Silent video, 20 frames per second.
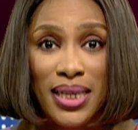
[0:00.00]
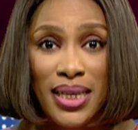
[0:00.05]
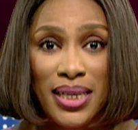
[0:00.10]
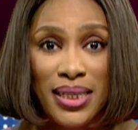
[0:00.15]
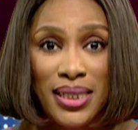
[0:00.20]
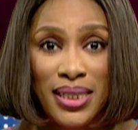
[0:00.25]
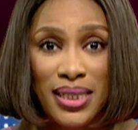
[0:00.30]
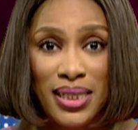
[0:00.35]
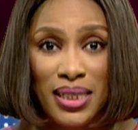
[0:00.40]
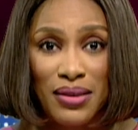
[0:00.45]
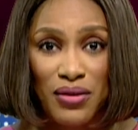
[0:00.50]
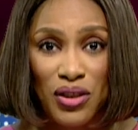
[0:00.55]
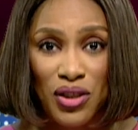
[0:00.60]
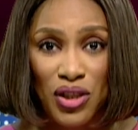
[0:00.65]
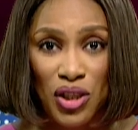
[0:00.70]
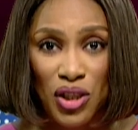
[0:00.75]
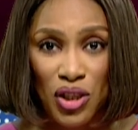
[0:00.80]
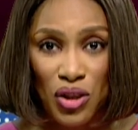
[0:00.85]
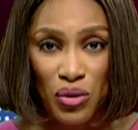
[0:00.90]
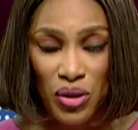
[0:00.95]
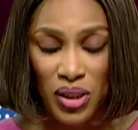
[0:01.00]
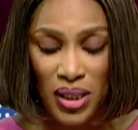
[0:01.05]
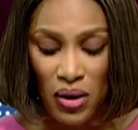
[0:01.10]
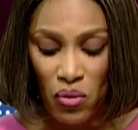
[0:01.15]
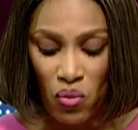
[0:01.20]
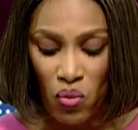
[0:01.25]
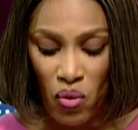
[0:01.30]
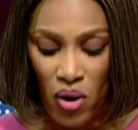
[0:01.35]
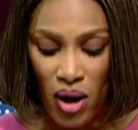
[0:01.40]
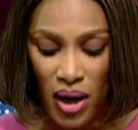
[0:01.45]
This is T V C
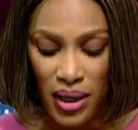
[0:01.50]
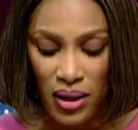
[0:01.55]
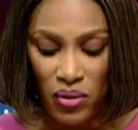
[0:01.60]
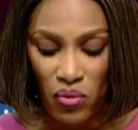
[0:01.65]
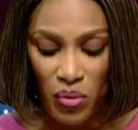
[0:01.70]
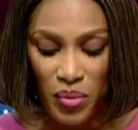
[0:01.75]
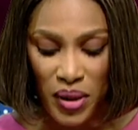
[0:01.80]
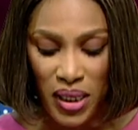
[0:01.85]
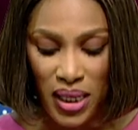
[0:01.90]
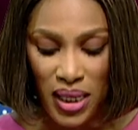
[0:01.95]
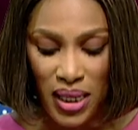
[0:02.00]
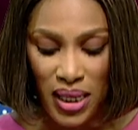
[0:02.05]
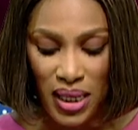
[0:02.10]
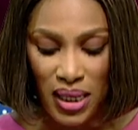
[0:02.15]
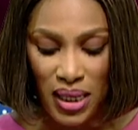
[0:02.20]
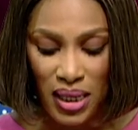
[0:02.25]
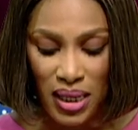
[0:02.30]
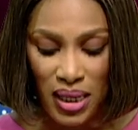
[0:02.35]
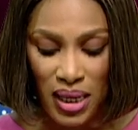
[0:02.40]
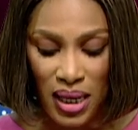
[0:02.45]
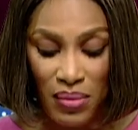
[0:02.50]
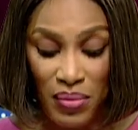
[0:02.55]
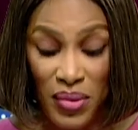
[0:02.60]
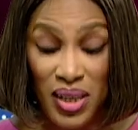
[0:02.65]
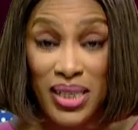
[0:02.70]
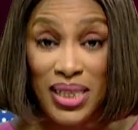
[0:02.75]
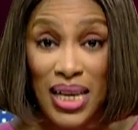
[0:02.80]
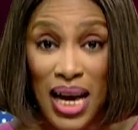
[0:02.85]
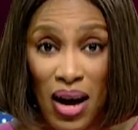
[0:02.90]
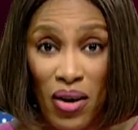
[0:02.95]
News at one. We begin
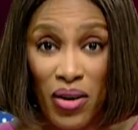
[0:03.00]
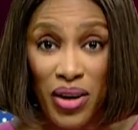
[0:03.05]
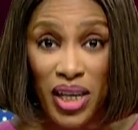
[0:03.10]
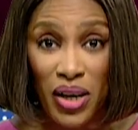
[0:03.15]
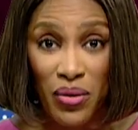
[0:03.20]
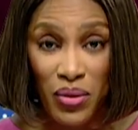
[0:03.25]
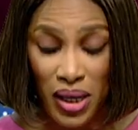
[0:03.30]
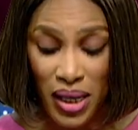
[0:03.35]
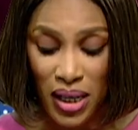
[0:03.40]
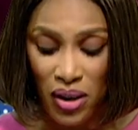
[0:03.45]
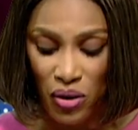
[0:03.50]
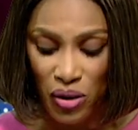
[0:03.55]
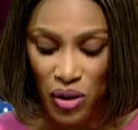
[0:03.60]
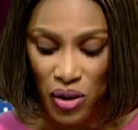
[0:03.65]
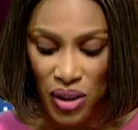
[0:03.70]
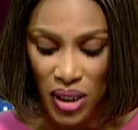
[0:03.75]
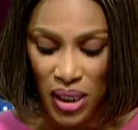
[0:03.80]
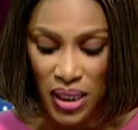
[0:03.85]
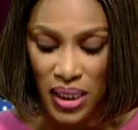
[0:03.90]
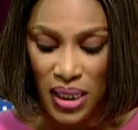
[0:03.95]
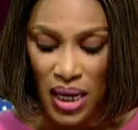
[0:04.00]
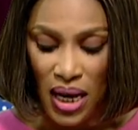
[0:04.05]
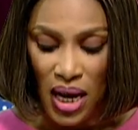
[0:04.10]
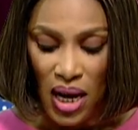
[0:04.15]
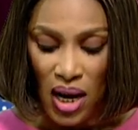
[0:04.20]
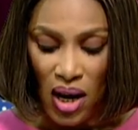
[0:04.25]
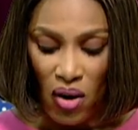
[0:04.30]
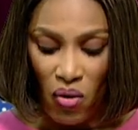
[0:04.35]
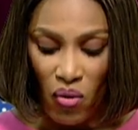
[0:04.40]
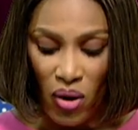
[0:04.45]
um, this hour here in Lagos
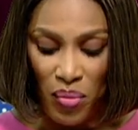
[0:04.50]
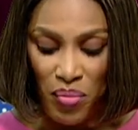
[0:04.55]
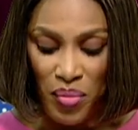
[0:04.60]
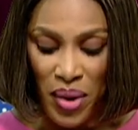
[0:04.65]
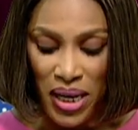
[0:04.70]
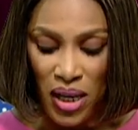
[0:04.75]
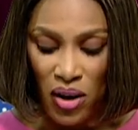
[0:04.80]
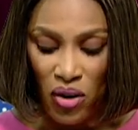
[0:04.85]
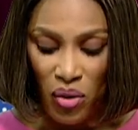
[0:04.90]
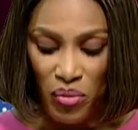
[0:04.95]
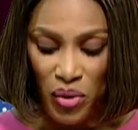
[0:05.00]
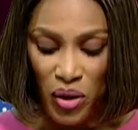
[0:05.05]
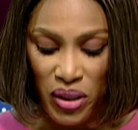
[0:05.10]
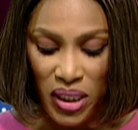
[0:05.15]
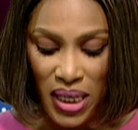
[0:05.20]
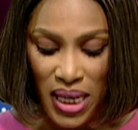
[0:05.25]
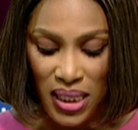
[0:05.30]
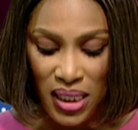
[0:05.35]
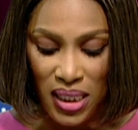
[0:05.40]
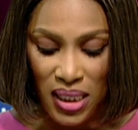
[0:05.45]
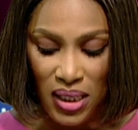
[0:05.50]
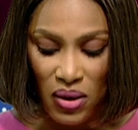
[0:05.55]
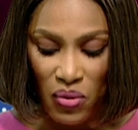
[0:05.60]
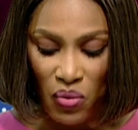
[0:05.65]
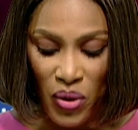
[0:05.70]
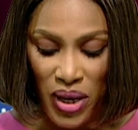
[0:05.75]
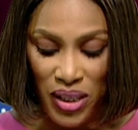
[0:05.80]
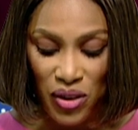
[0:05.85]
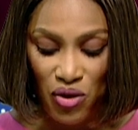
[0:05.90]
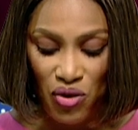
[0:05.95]
State, where many
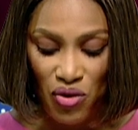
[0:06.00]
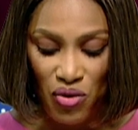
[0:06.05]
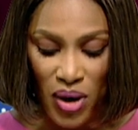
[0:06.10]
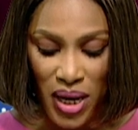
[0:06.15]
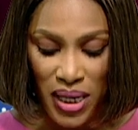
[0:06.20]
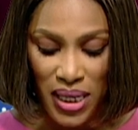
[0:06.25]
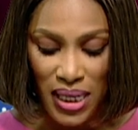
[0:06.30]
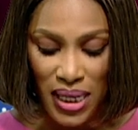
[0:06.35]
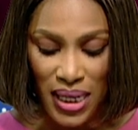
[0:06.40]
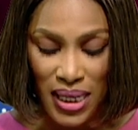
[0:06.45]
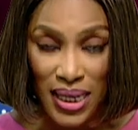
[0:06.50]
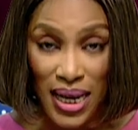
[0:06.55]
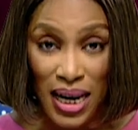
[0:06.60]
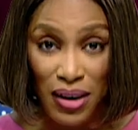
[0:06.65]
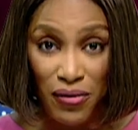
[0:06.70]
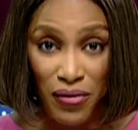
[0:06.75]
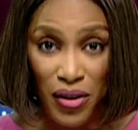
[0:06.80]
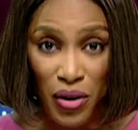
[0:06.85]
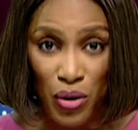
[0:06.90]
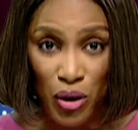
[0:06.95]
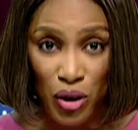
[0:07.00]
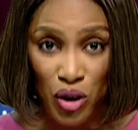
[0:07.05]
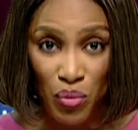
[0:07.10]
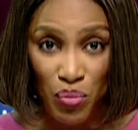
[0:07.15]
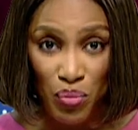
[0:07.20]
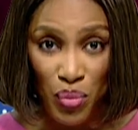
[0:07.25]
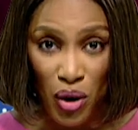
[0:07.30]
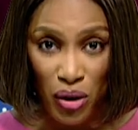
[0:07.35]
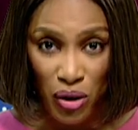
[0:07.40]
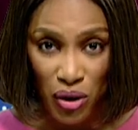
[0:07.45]
commuters were stranded at
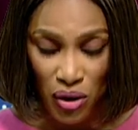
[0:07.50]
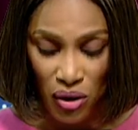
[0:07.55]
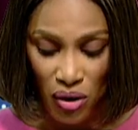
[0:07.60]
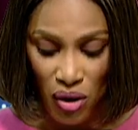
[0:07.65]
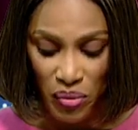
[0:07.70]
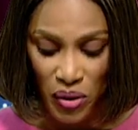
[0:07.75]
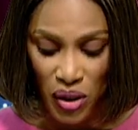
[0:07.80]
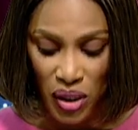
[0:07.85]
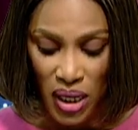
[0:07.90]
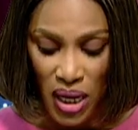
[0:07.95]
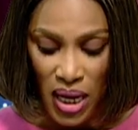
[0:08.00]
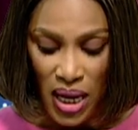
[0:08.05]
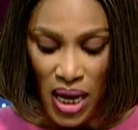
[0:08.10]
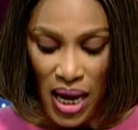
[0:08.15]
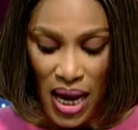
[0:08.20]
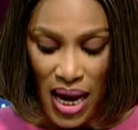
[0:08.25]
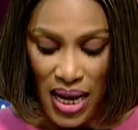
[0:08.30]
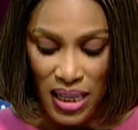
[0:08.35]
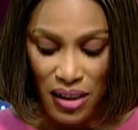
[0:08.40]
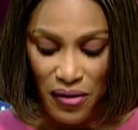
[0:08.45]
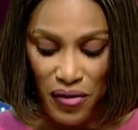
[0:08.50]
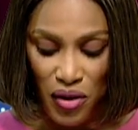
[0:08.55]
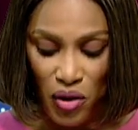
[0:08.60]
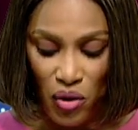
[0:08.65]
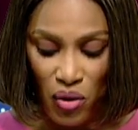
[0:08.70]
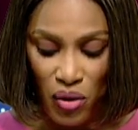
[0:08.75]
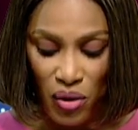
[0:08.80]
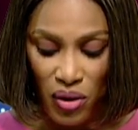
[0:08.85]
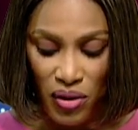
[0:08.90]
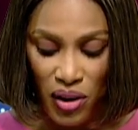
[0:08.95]
various bus stops as
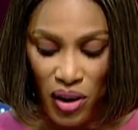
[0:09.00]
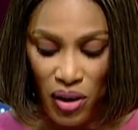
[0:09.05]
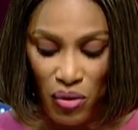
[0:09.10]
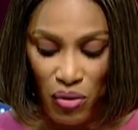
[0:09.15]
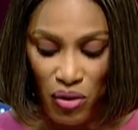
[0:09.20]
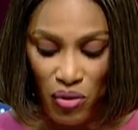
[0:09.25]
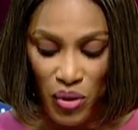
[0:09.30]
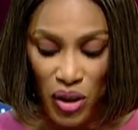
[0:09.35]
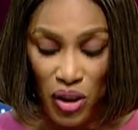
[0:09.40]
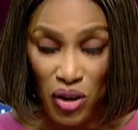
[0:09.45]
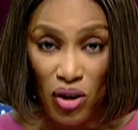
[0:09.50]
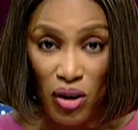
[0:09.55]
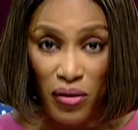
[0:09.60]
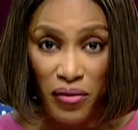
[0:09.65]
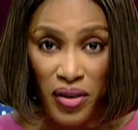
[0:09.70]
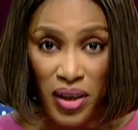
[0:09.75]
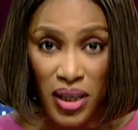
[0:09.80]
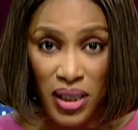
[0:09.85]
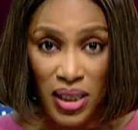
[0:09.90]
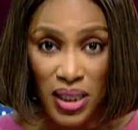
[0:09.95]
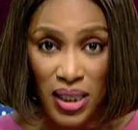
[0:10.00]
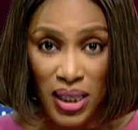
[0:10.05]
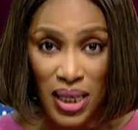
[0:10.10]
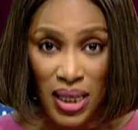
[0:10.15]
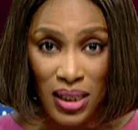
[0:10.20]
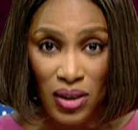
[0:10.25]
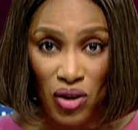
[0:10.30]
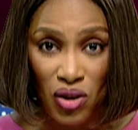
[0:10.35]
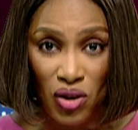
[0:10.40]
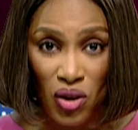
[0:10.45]
few queues
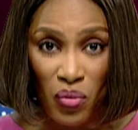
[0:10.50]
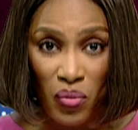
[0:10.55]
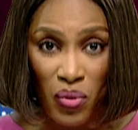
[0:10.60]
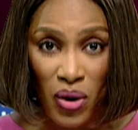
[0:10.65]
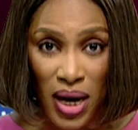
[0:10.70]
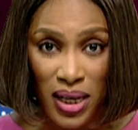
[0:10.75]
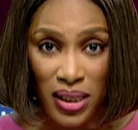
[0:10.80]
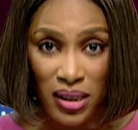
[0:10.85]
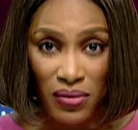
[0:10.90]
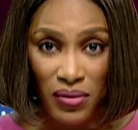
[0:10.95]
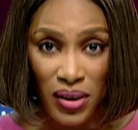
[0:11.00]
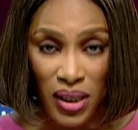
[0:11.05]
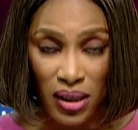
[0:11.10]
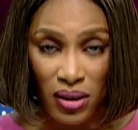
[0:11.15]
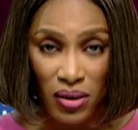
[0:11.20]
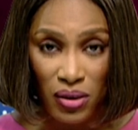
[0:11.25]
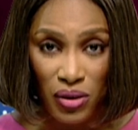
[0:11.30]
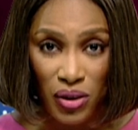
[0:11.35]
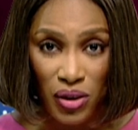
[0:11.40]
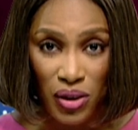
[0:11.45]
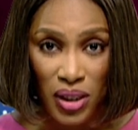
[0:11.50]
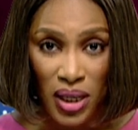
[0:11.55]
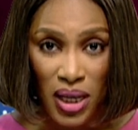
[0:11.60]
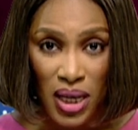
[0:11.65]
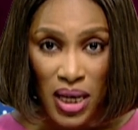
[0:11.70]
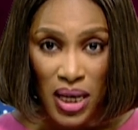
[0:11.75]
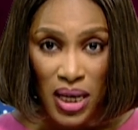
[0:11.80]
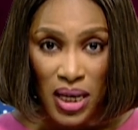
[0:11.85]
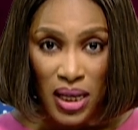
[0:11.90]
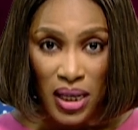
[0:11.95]
resurface in some parts of
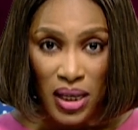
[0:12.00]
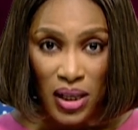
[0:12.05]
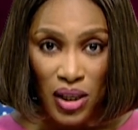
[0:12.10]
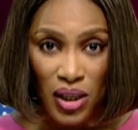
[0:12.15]
Lagos.